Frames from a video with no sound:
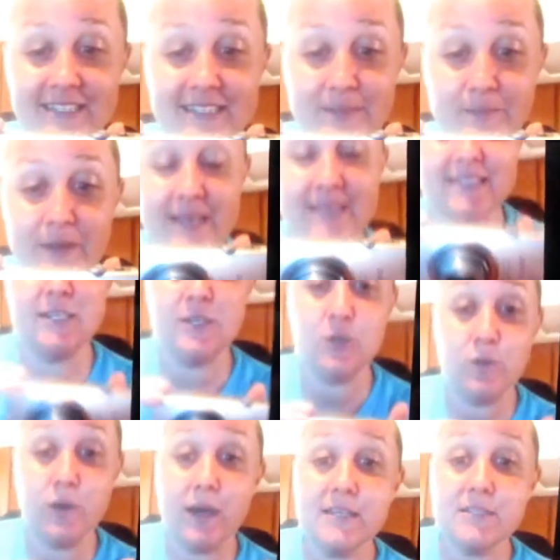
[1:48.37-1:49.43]
is amazing. You
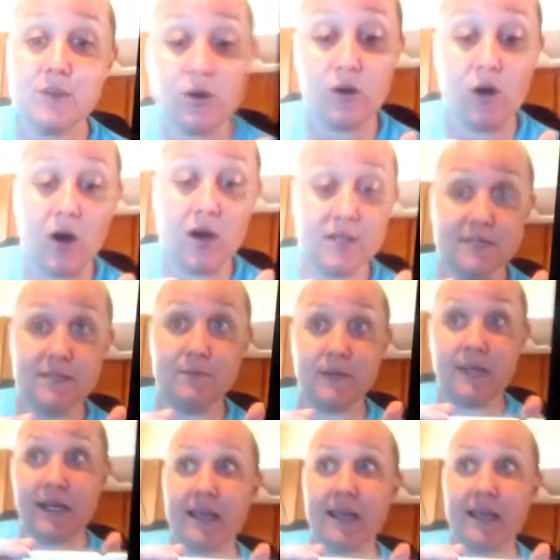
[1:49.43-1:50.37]
guys are awesome. Like I